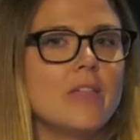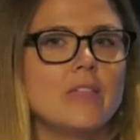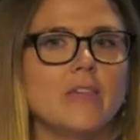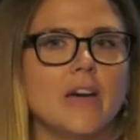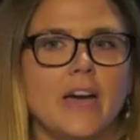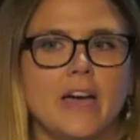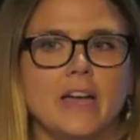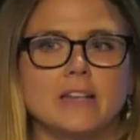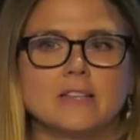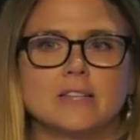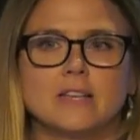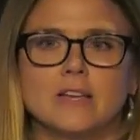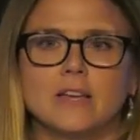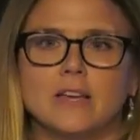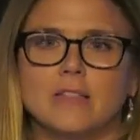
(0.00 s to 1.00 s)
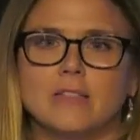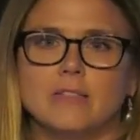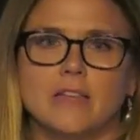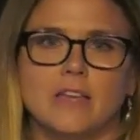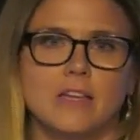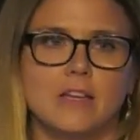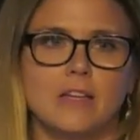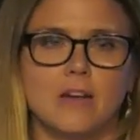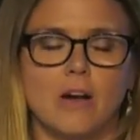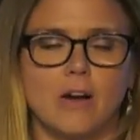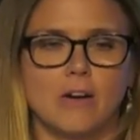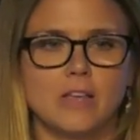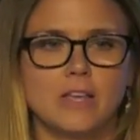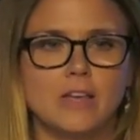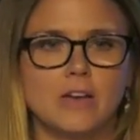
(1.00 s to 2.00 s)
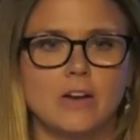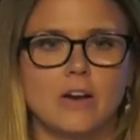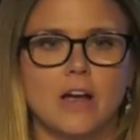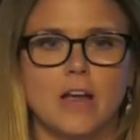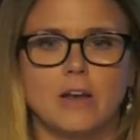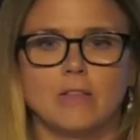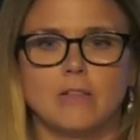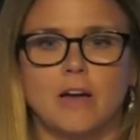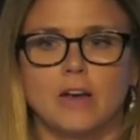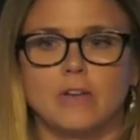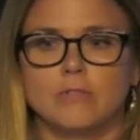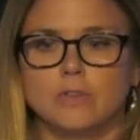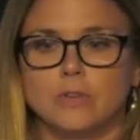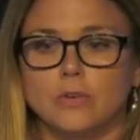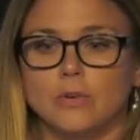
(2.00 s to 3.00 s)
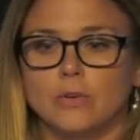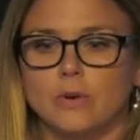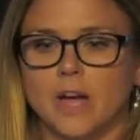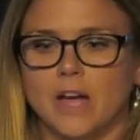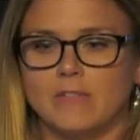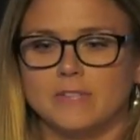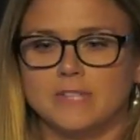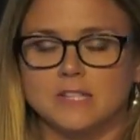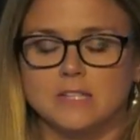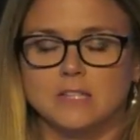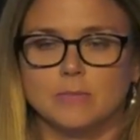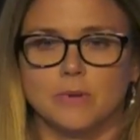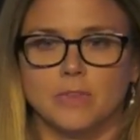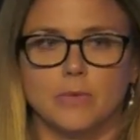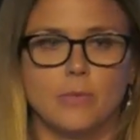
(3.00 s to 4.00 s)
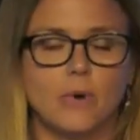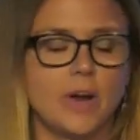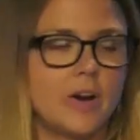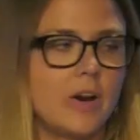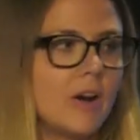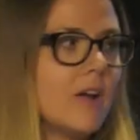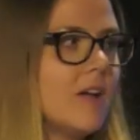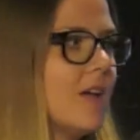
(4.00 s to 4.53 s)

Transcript: that they are here, and a lot of you have seen them on the water.